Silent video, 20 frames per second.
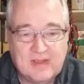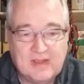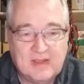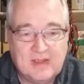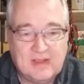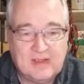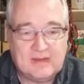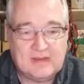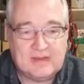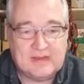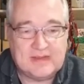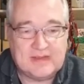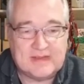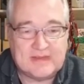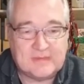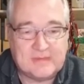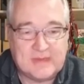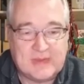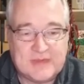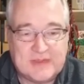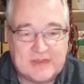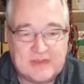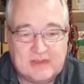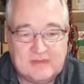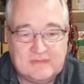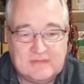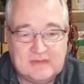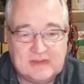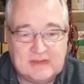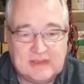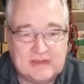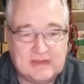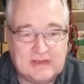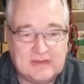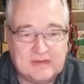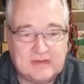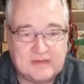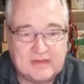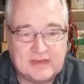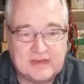There's a web server.
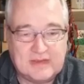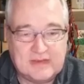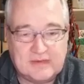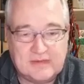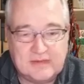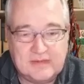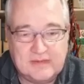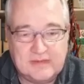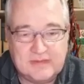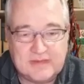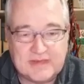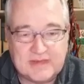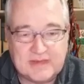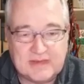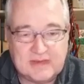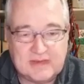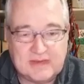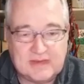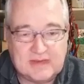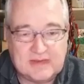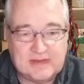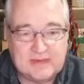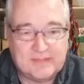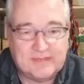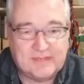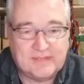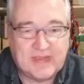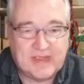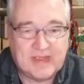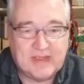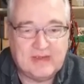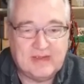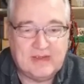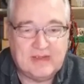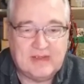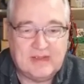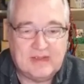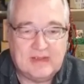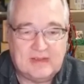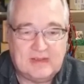You can use a
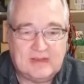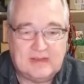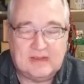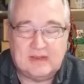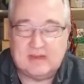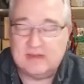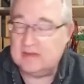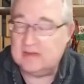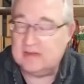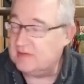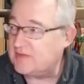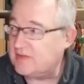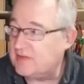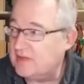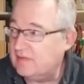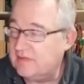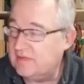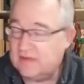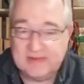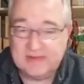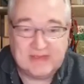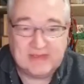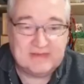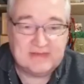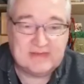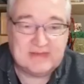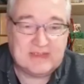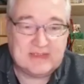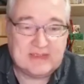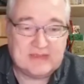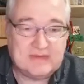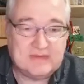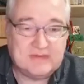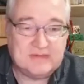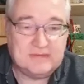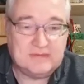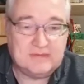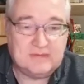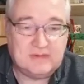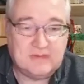server on the internet
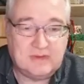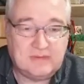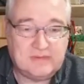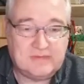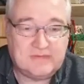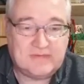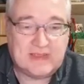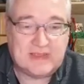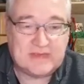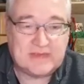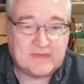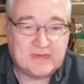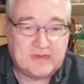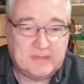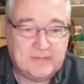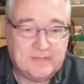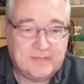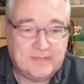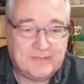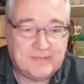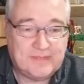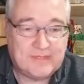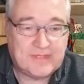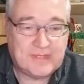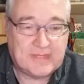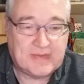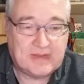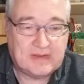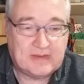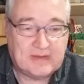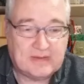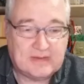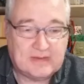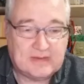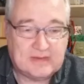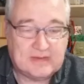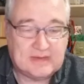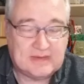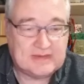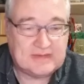to load files from.
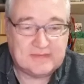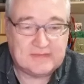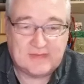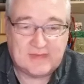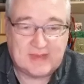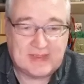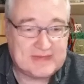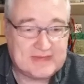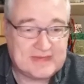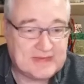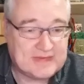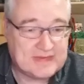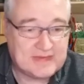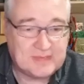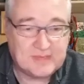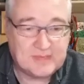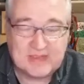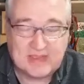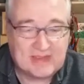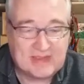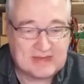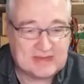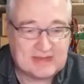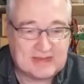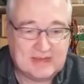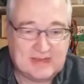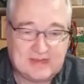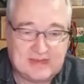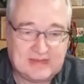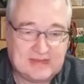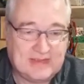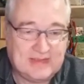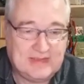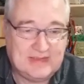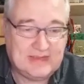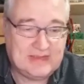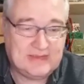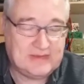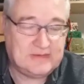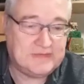It's a file system task like any
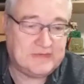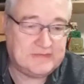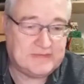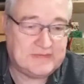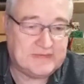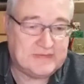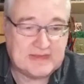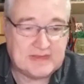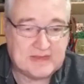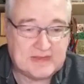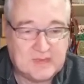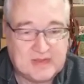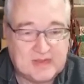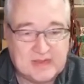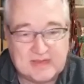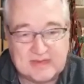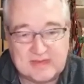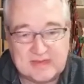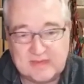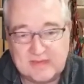other of the file system tasks.